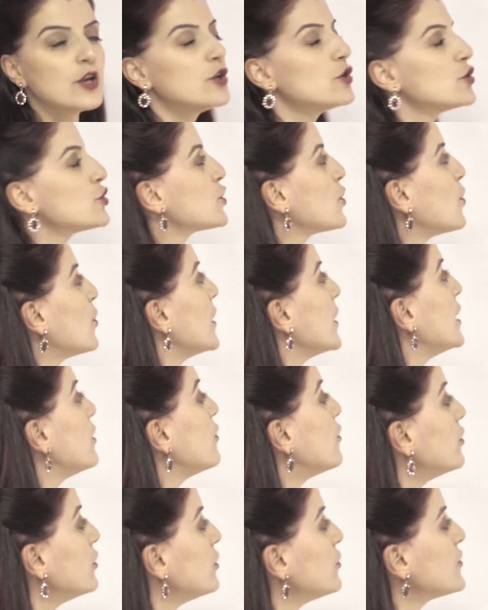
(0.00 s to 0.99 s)
So in
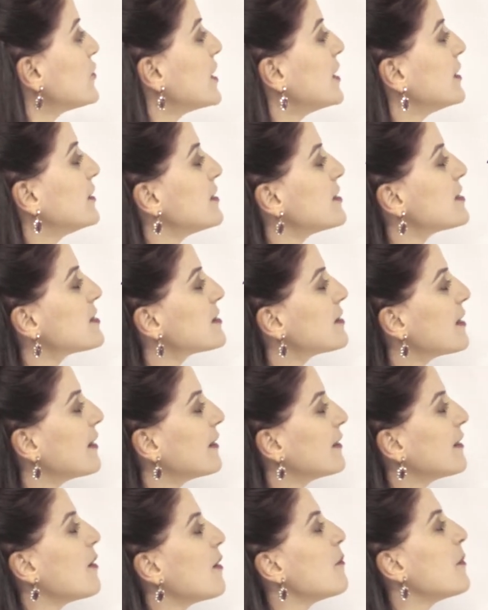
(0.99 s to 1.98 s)
order to
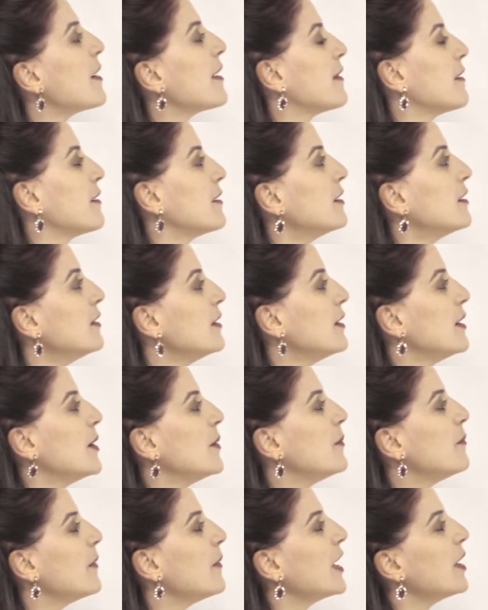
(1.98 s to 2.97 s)
understand them better,
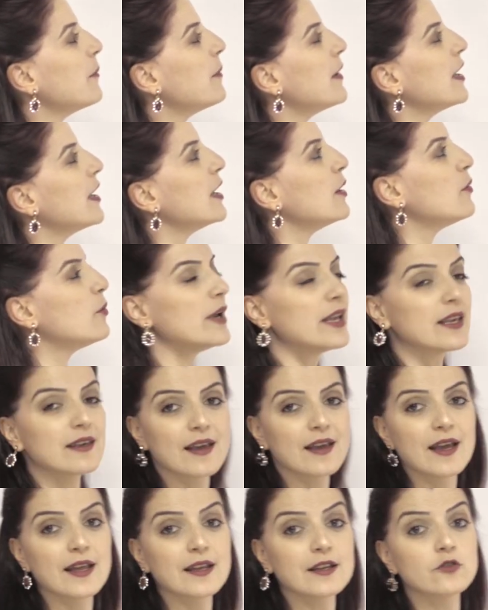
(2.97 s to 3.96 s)
maybe we
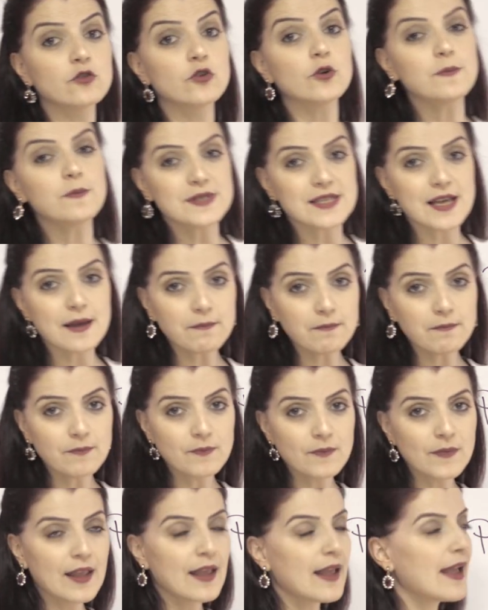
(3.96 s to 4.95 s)
can group them
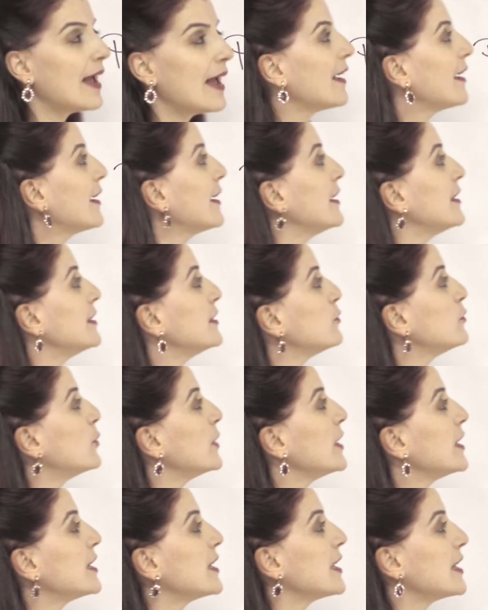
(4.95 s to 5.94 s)
and
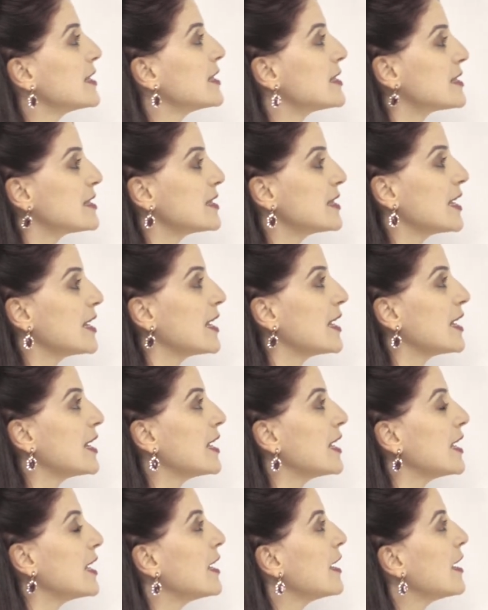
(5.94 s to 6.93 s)
we can
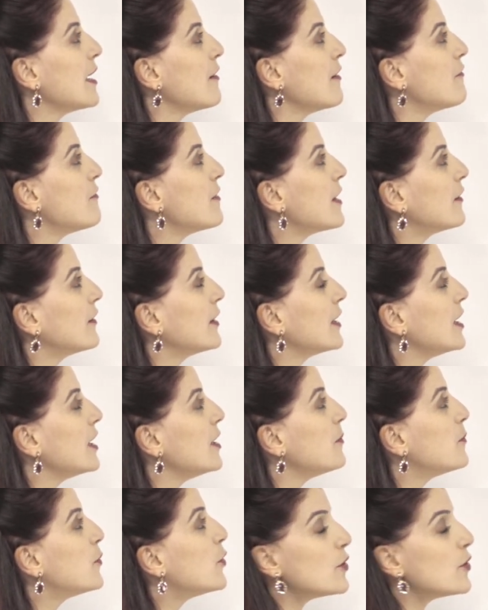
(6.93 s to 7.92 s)
see very
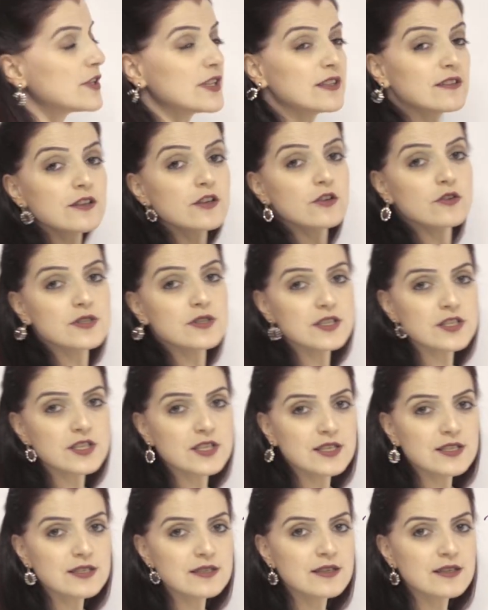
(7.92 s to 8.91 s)
important
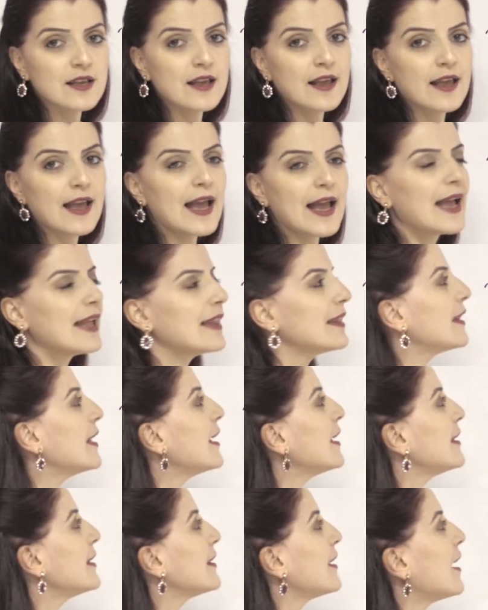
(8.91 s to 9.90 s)
usages, and
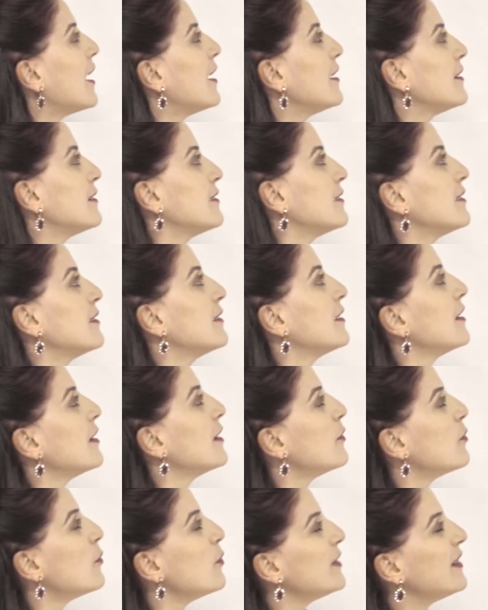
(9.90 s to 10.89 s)
then other
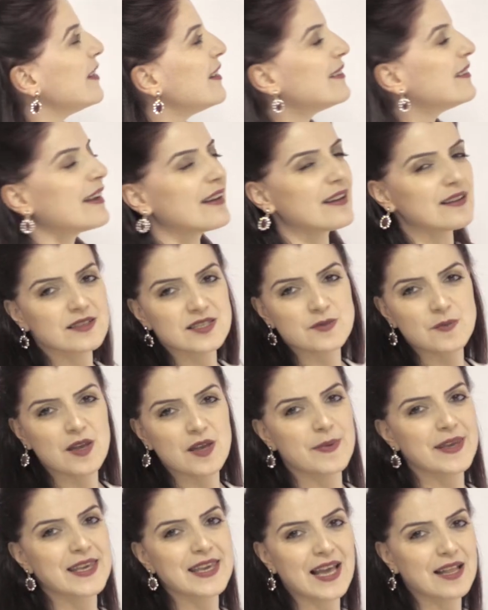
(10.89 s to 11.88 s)
details
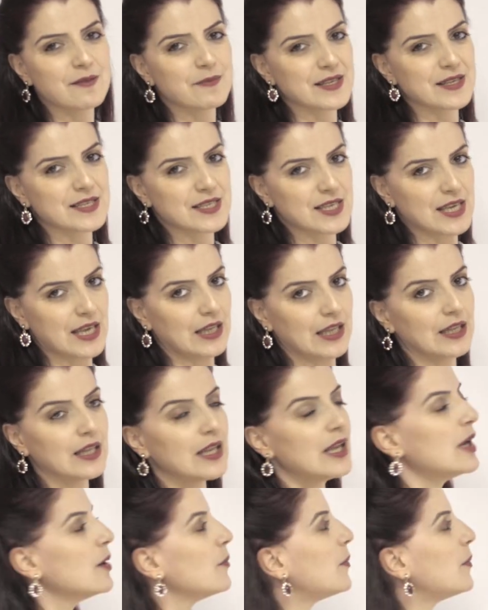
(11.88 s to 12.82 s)
maybe can be seen.